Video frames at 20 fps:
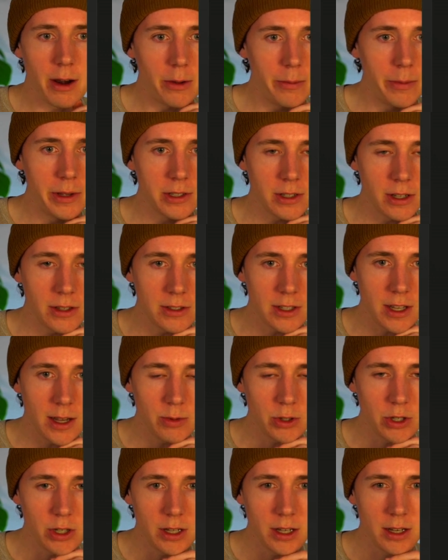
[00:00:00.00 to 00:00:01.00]

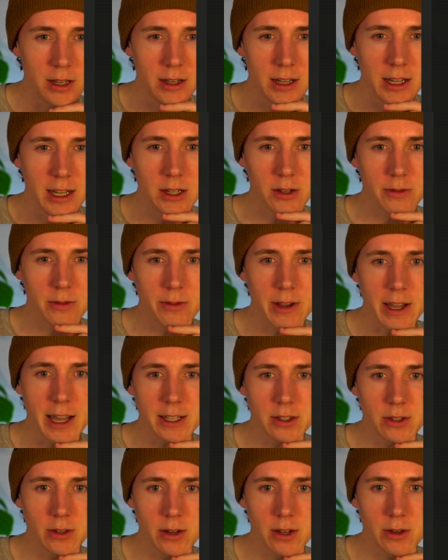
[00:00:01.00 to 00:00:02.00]
misconception. In your
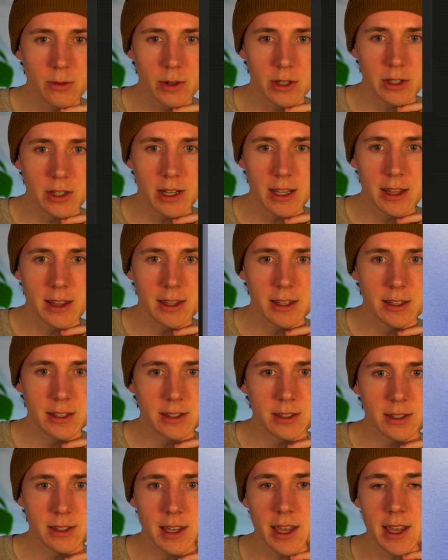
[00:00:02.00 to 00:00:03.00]
factory, which in
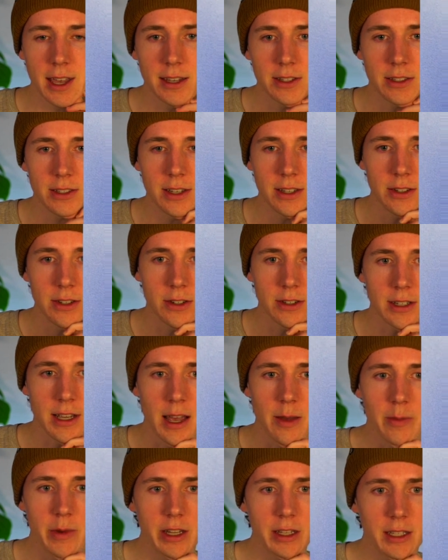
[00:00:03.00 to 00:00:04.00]
this case is your time
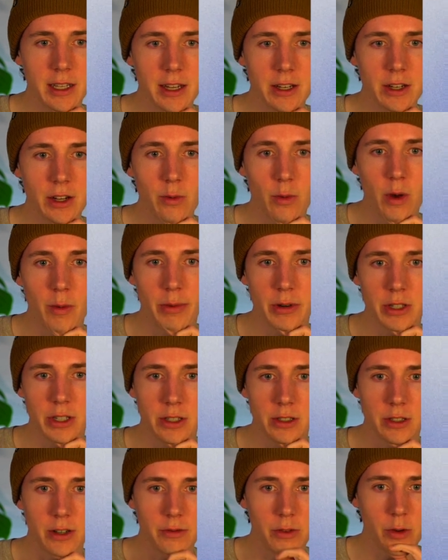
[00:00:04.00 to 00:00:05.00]
and attention, what
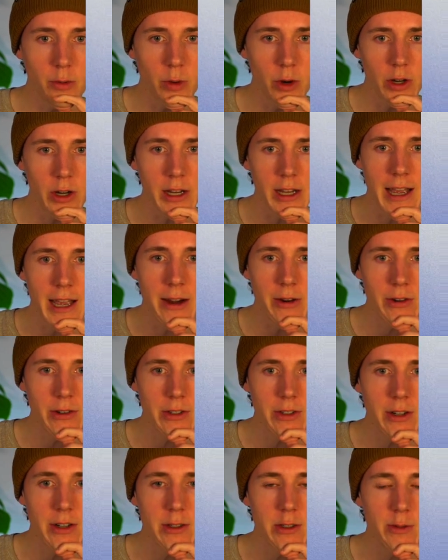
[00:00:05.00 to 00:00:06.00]
percentage of your working hours
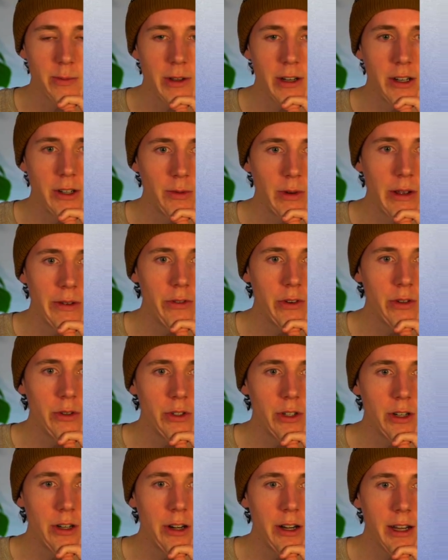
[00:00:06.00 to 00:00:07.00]
are spent on revenue
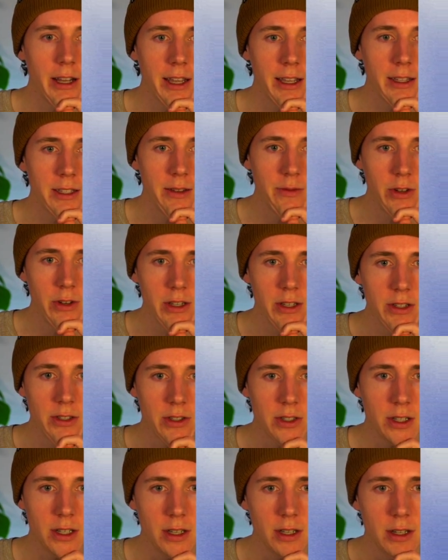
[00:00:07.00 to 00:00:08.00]
generating activities?
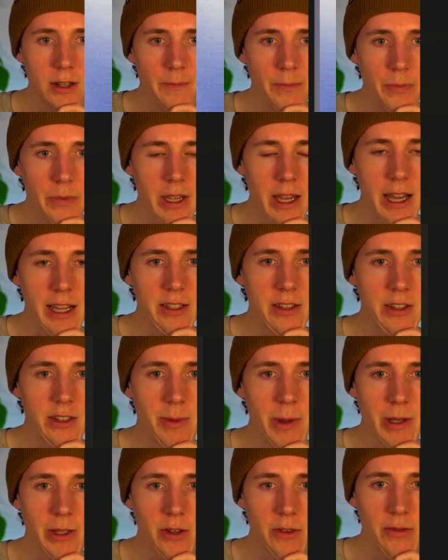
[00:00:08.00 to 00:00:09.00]
I
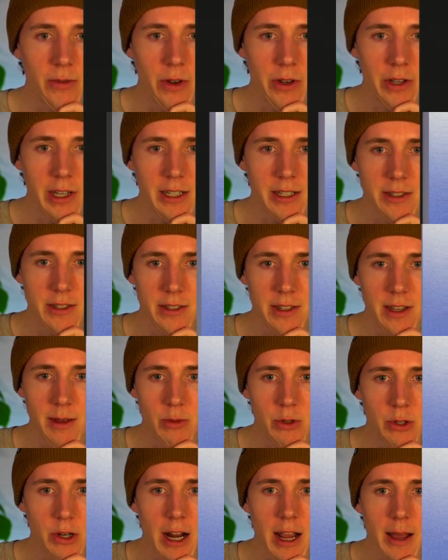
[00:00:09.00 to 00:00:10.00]
suspect you're falling into the same
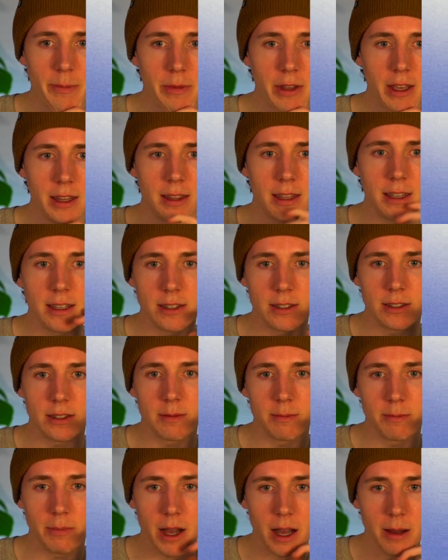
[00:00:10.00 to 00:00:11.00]
trap that these
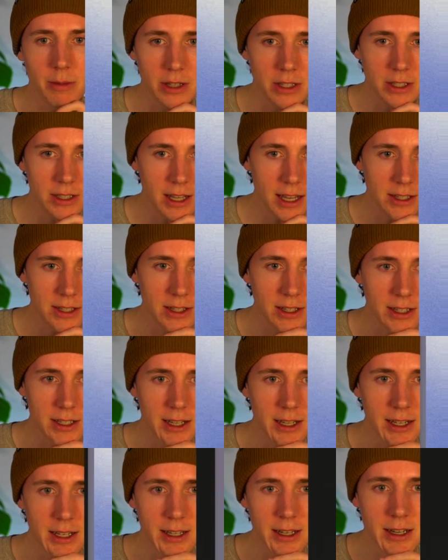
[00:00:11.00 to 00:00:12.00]
Bob and Stacy
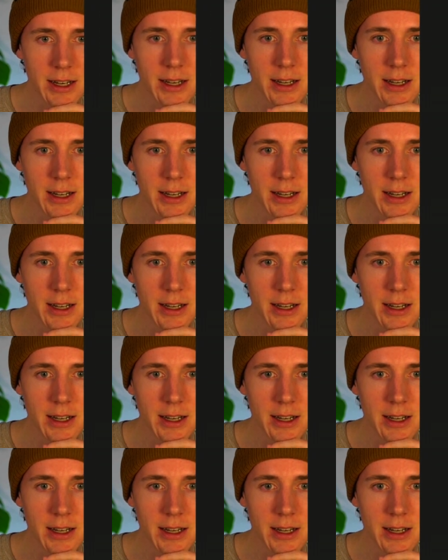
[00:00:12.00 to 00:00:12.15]
did,